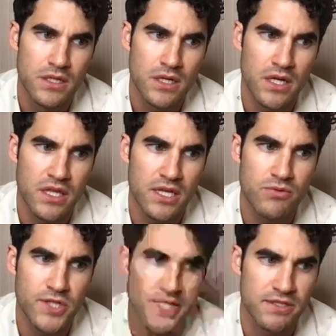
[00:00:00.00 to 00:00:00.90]
I think he
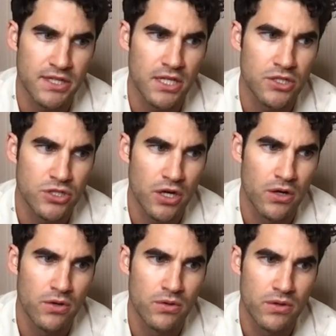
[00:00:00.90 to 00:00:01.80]
was on a singing
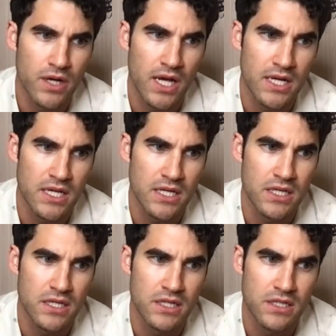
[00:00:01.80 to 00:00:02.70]
show, and
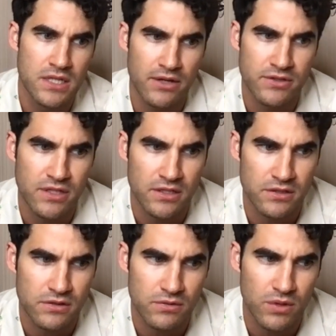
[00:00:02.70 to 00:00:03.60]
he now
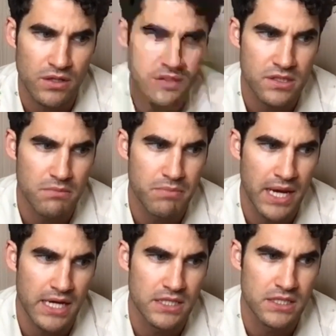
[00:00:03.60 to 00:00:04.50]
sings with some
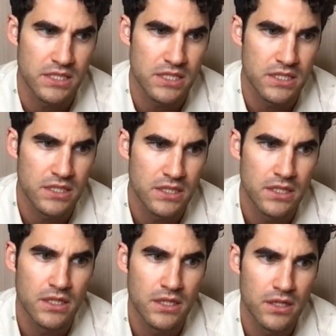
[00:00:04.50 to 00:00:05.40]
band
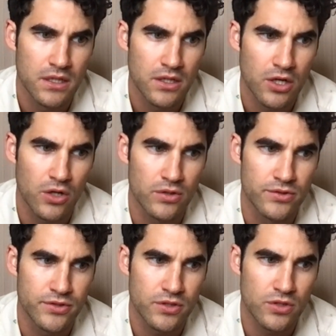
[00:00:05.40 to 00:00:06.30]

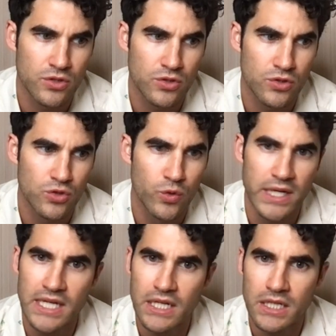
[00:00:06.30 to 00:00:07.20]
called
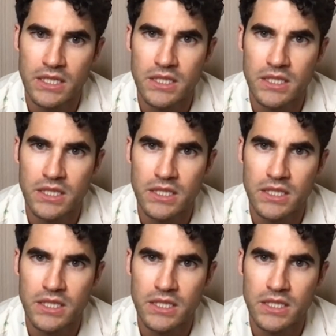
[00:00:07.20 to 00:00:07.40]
Queen.